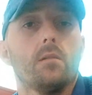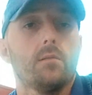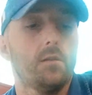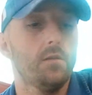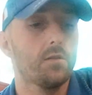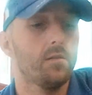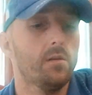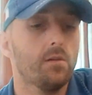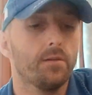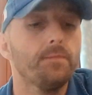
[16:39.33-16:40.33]
teach and
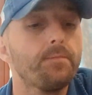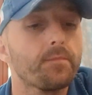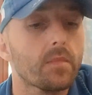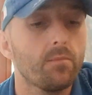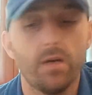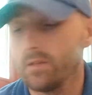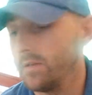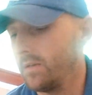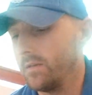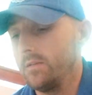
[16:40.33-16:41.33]
learn, but
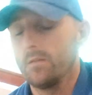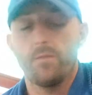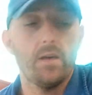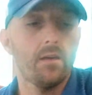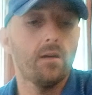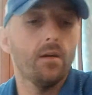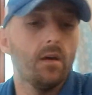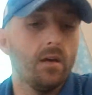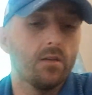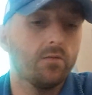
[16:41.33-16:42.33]
in the way,
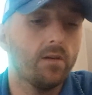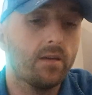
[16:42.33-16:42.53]
so